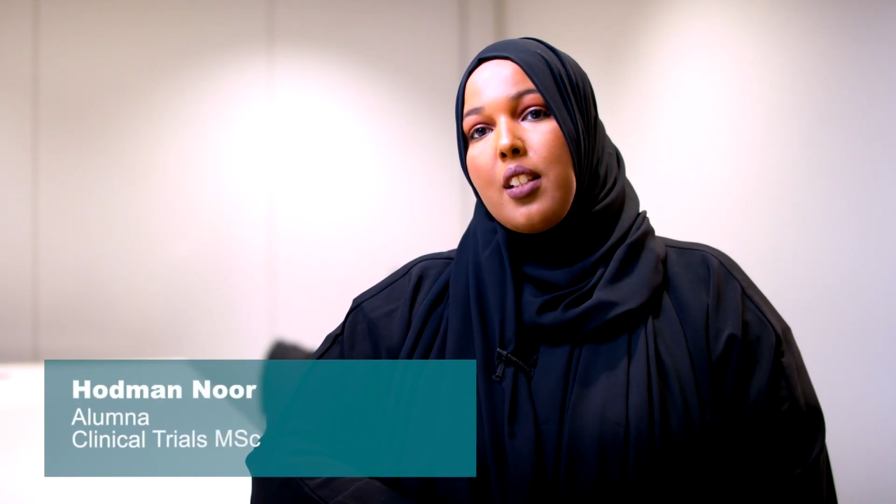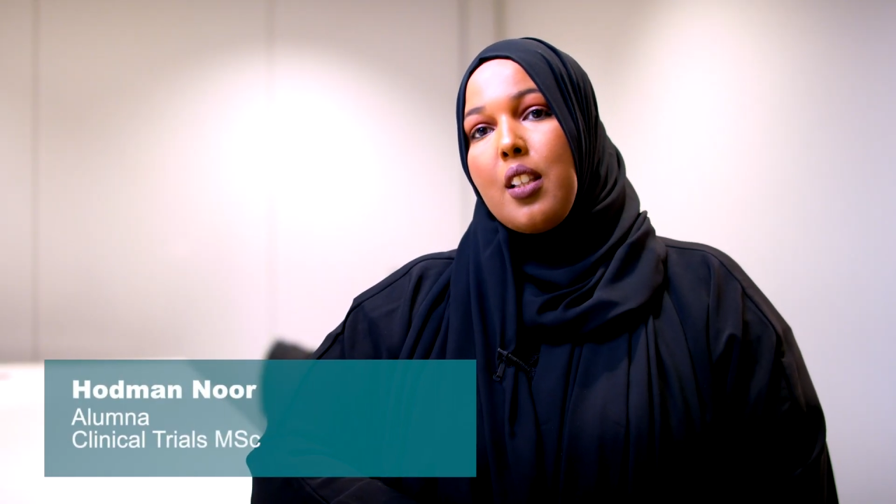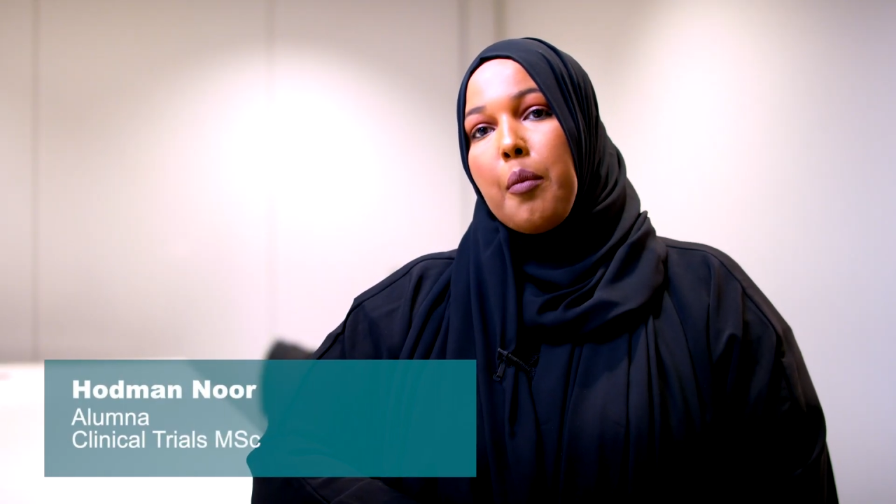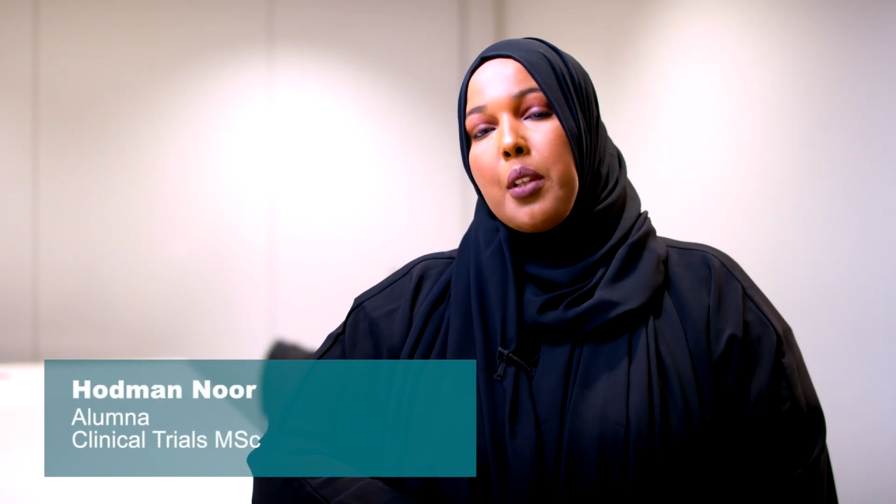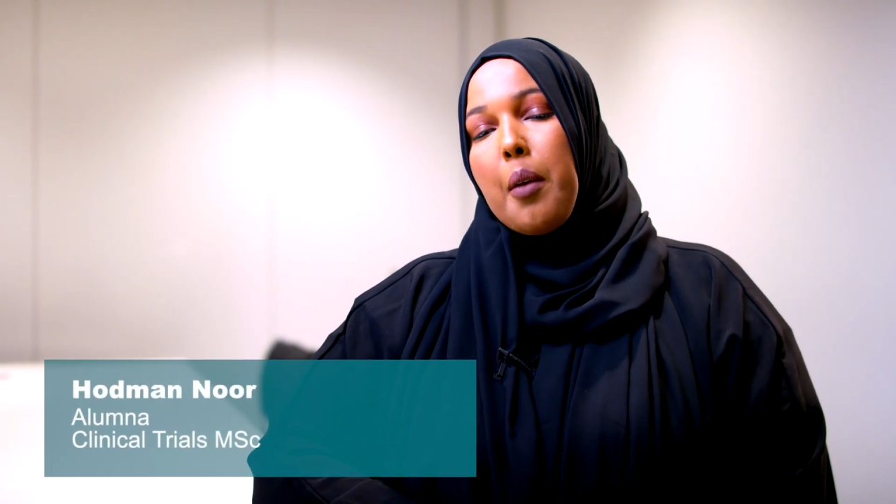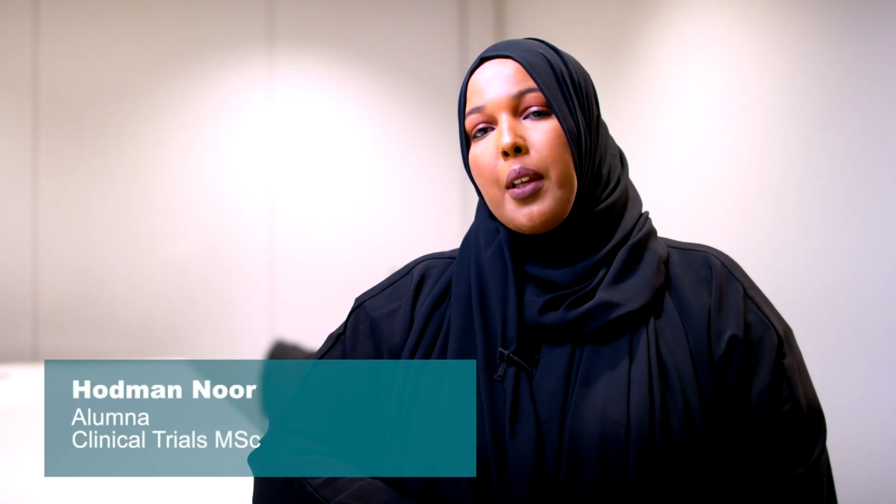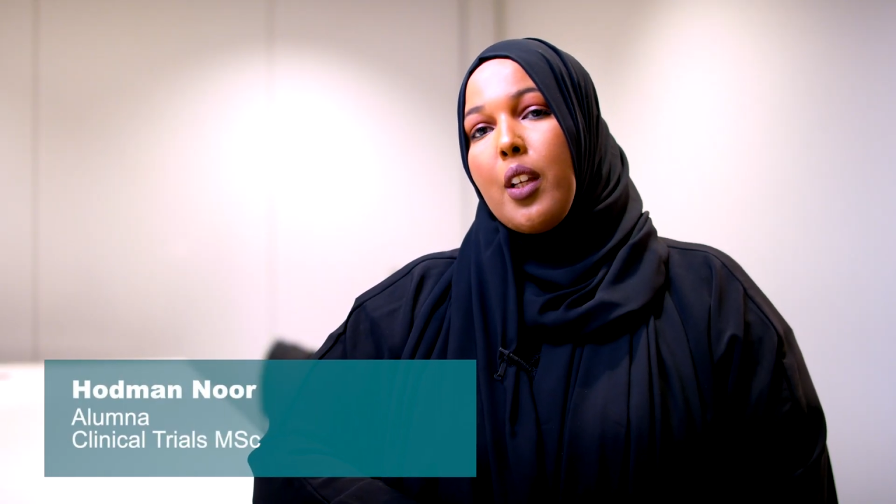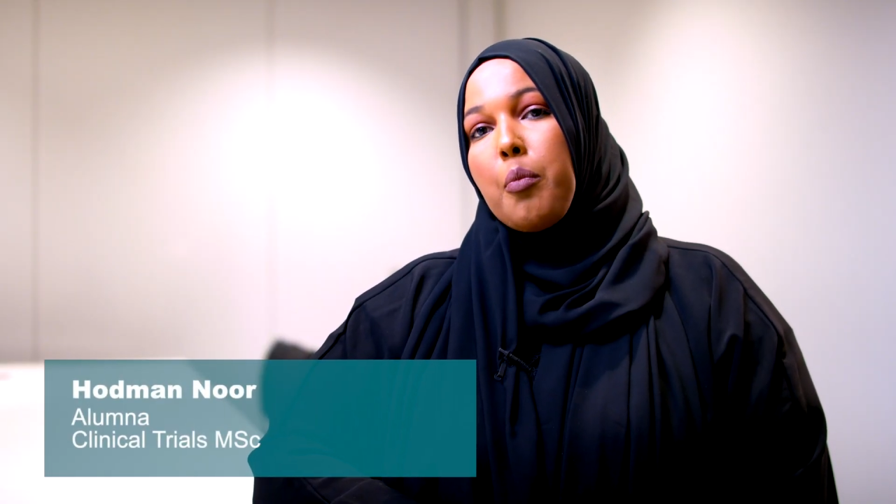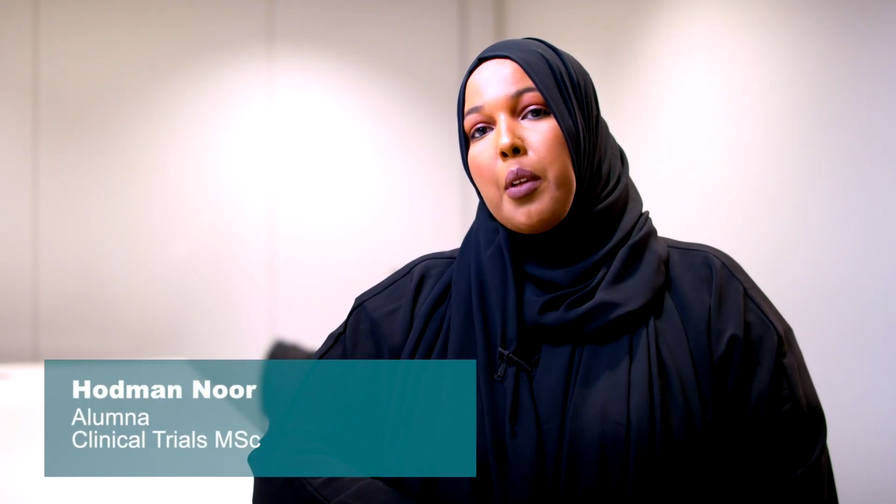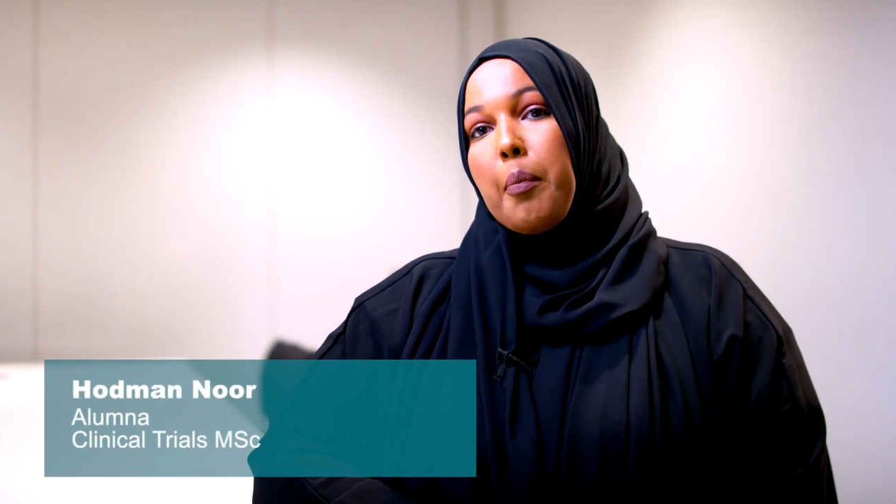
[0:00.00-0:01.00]
sometimes it
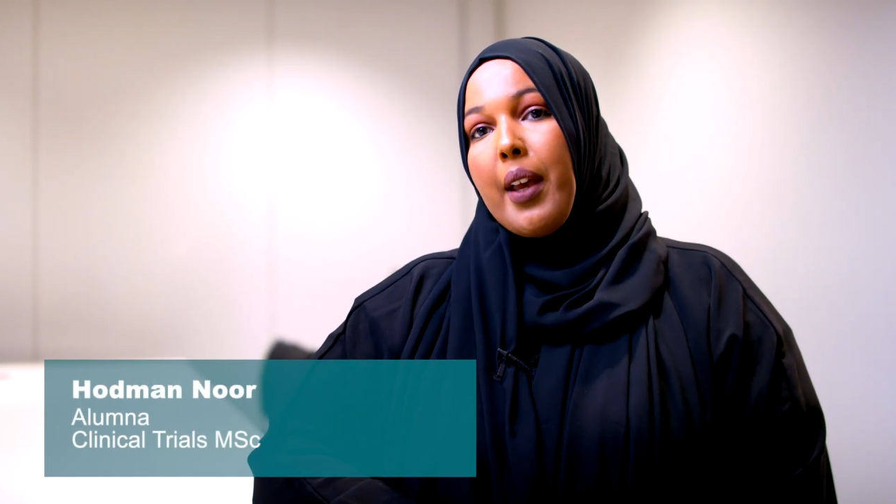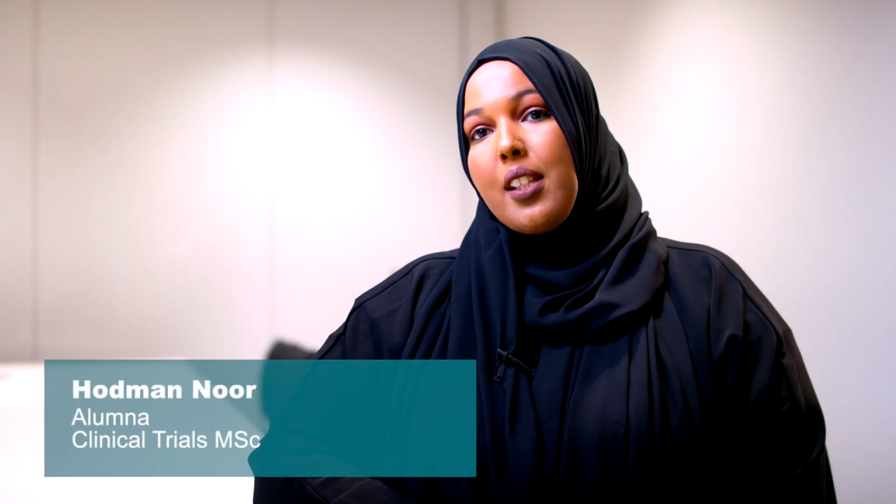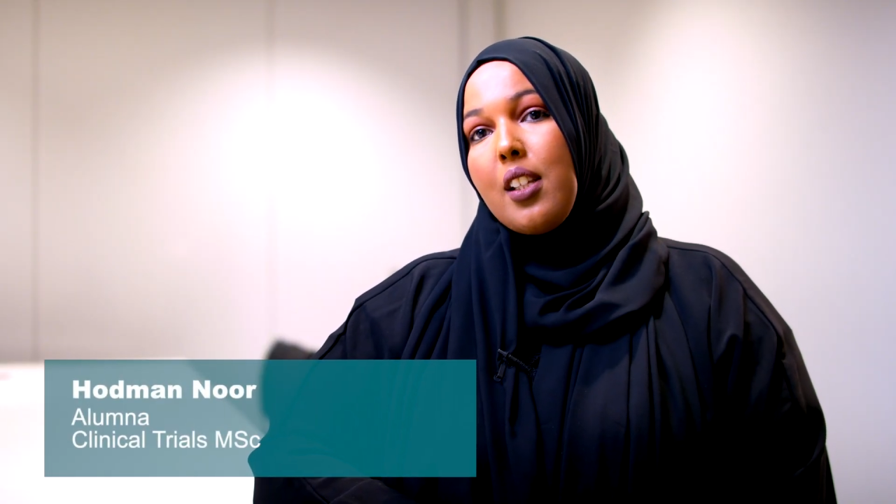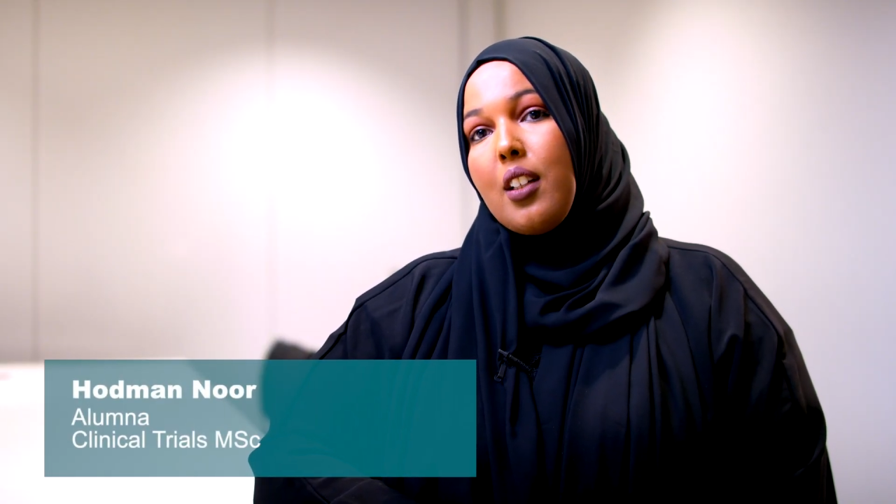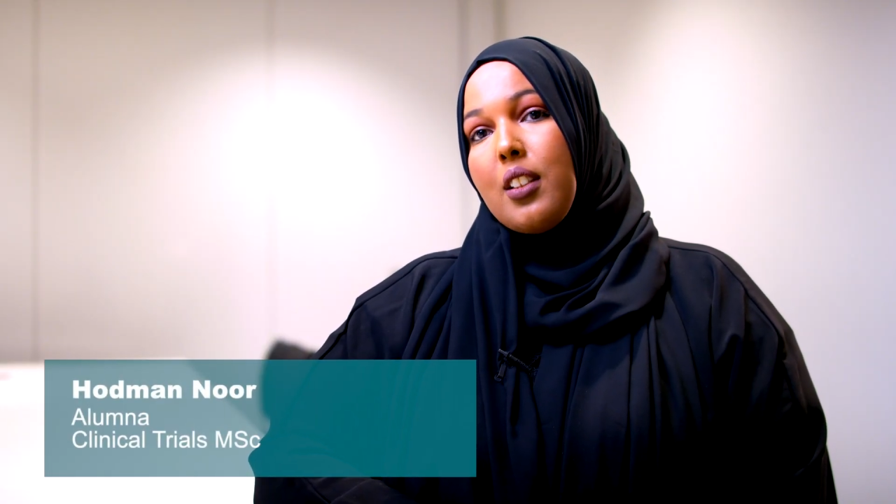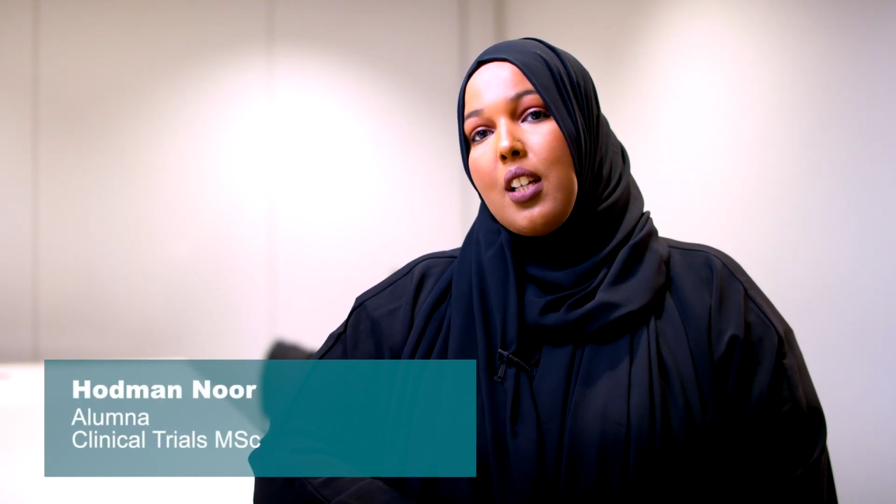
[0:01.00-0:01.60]
could be better,